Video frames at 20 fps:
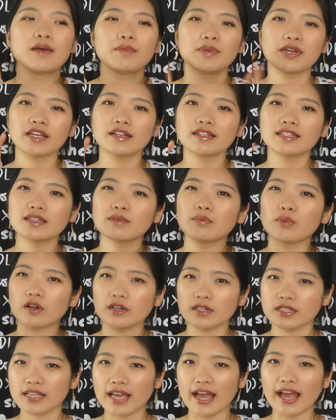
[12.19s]
because the
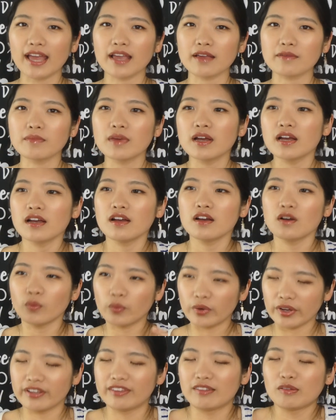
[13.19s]
box came
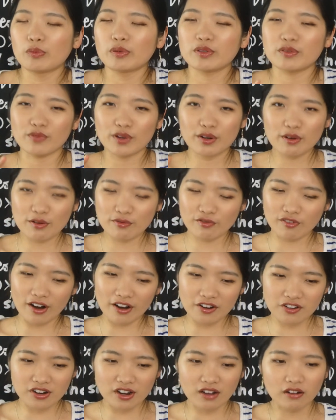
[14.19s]
with was very
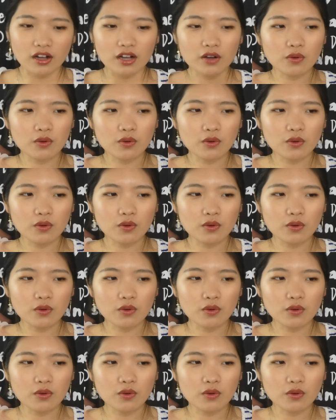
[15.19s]
fragile,